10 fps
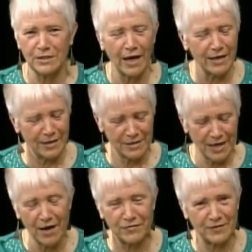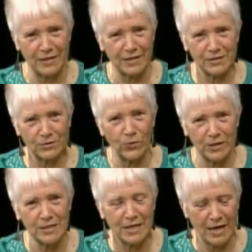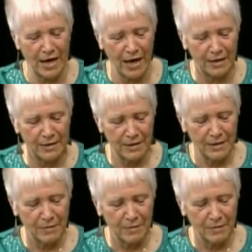not as hefty as the ones he had,